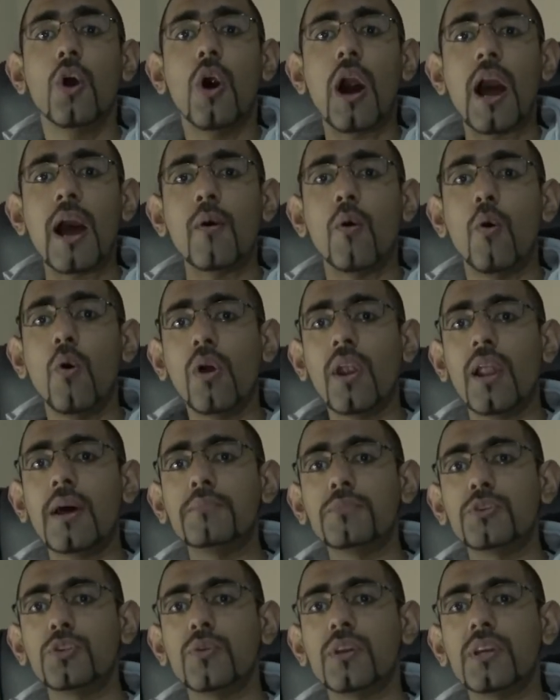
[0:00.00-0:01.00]
All
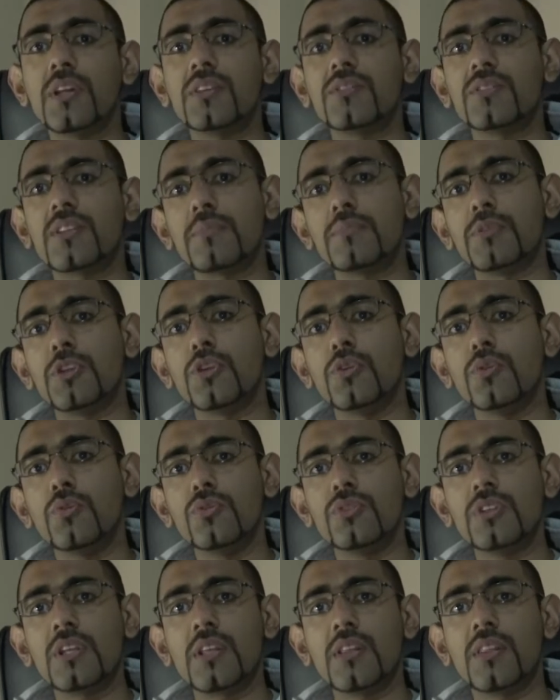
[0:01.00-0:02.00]
I'm doing is I'm
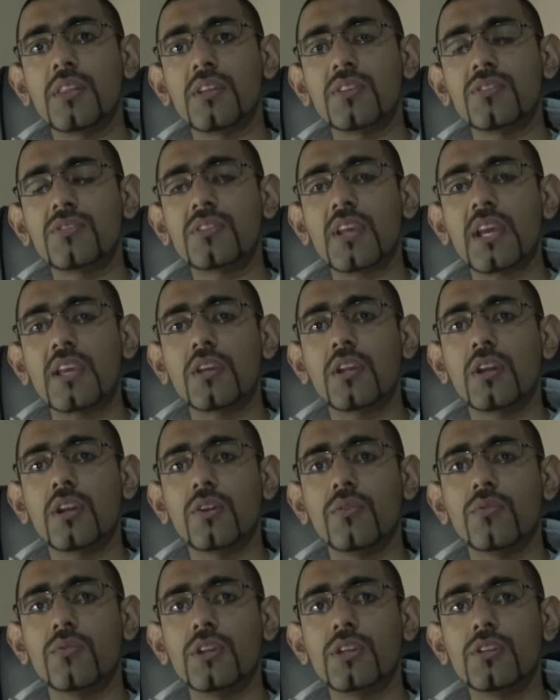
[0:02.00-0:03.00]
using these
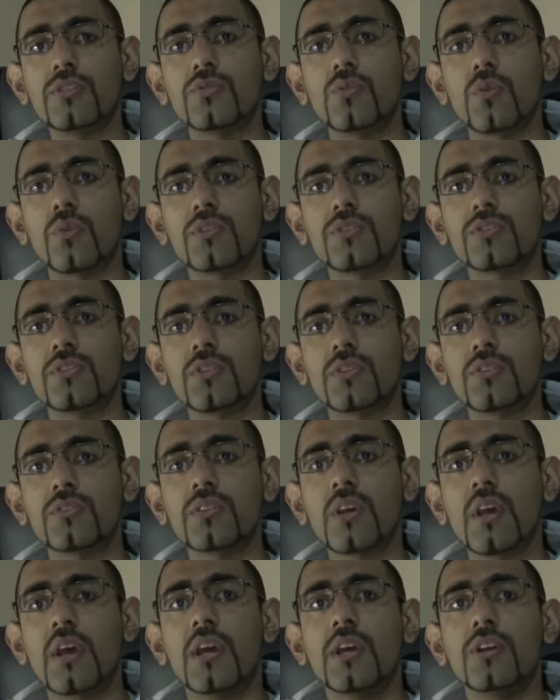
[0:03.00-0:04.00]
secular
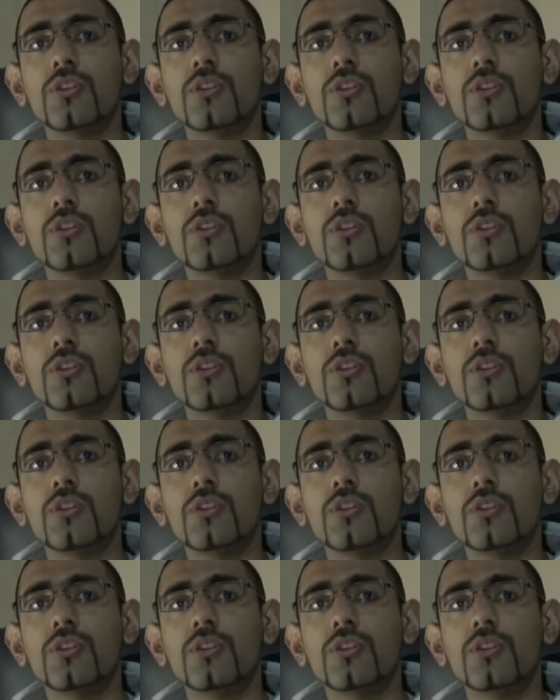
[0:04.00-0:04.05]
resources